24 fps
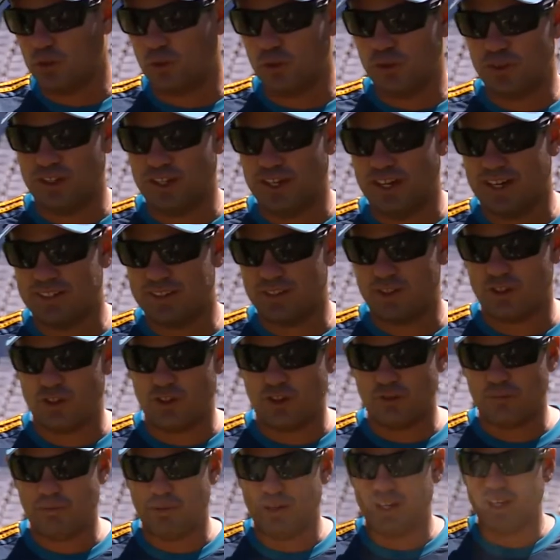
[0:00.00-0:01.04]
They
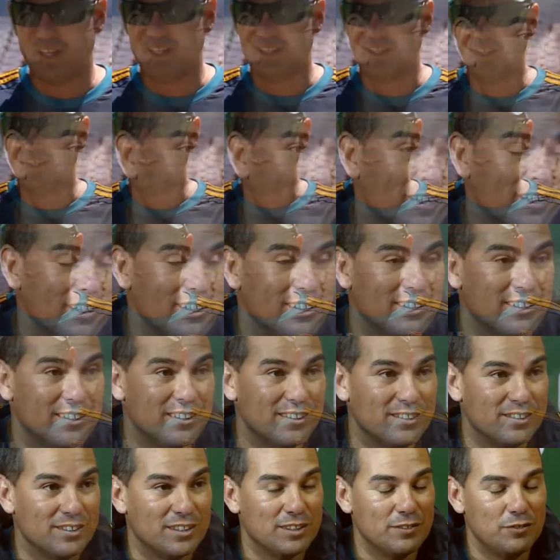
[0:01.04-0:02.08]
played really well last night and they
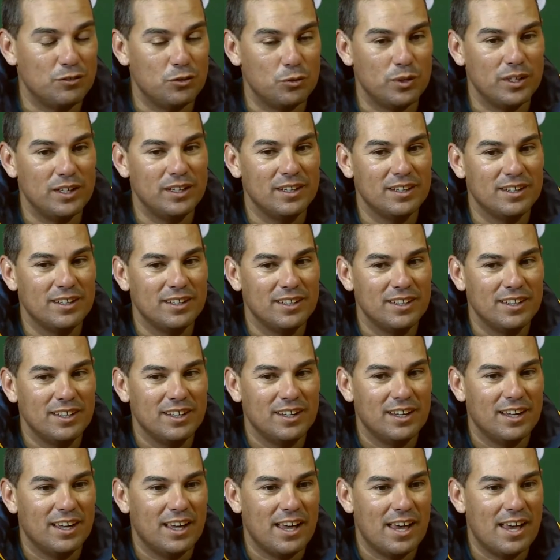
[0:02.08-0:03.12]
deserve to win.
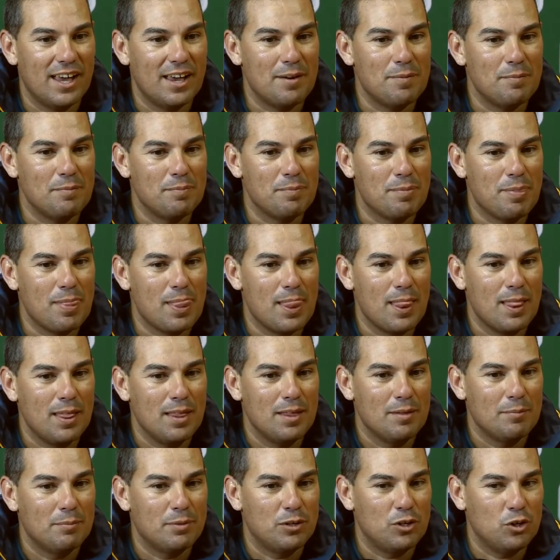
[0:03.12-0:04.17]

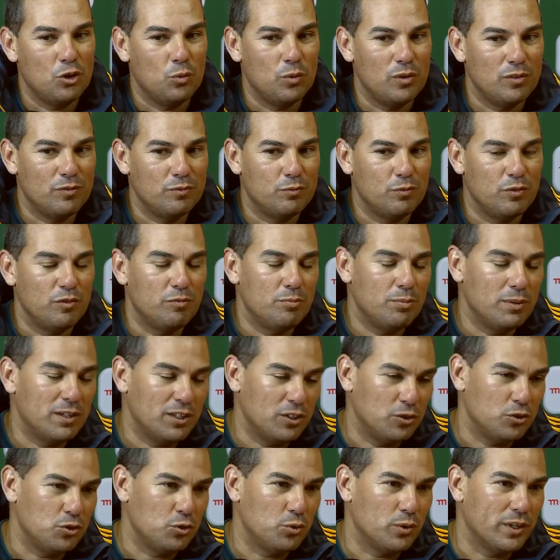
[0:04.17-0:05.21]
But look, we've
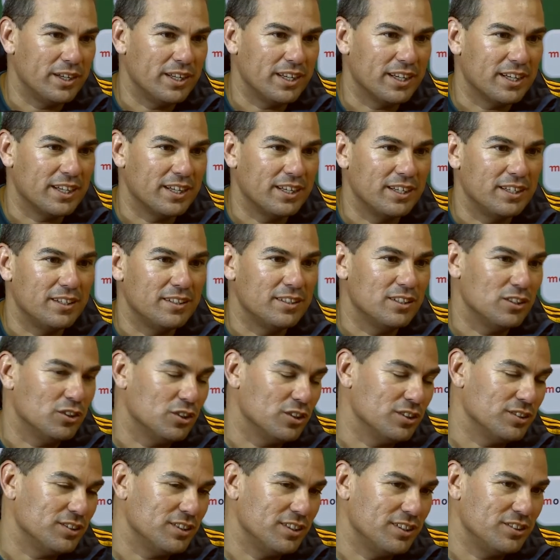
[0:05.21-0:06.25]
played good one-day cricket in the
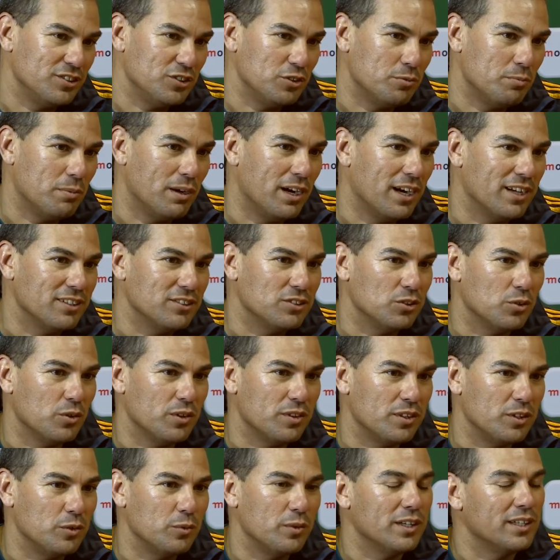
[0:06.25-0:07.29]
last series in Dubai, so I
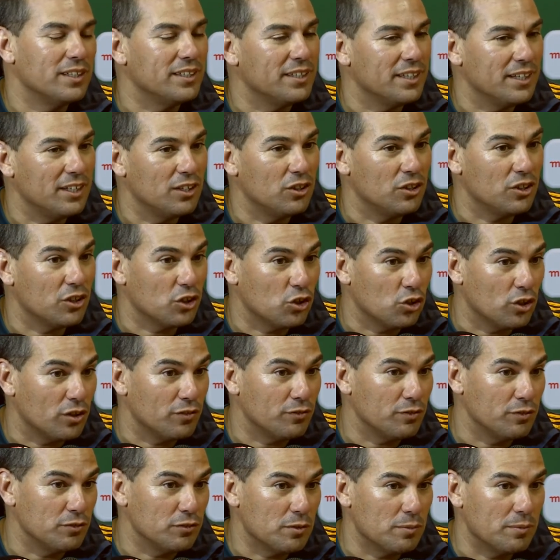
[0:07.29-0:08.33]
think we can take a lot of
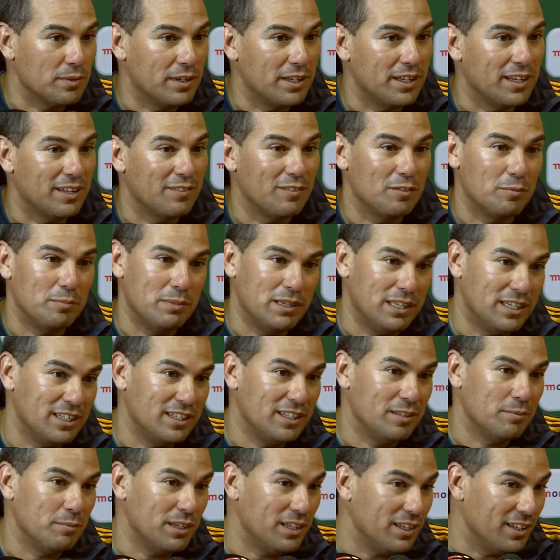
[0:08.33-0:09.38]
confidence from that, having
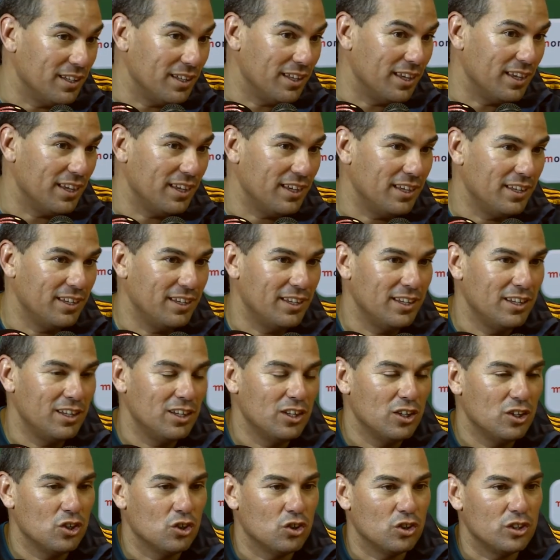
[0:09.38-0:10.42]
beaten them in their
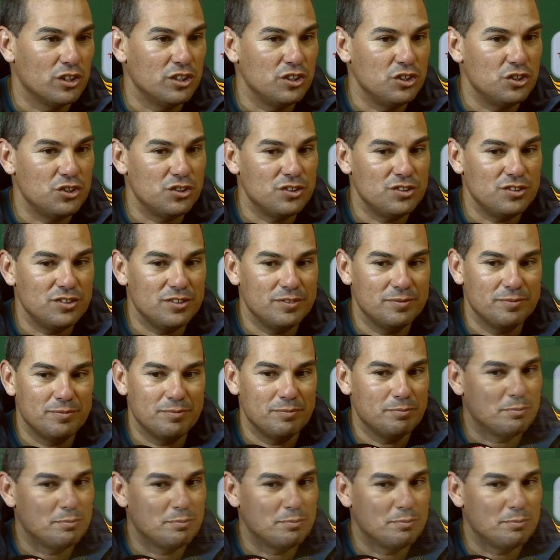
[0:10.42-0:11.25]
conditions.